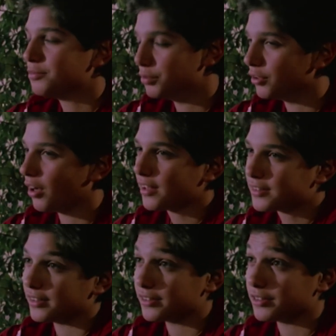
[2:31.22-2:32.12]
It is
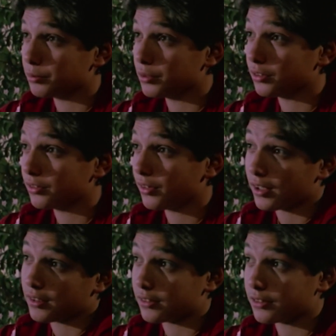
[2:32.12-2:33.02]
very refreshing to
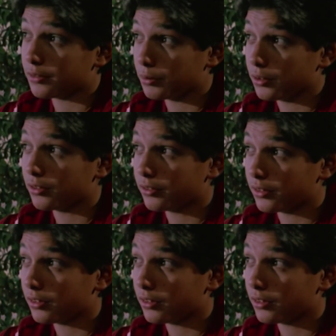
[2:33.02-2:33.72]
also see a kid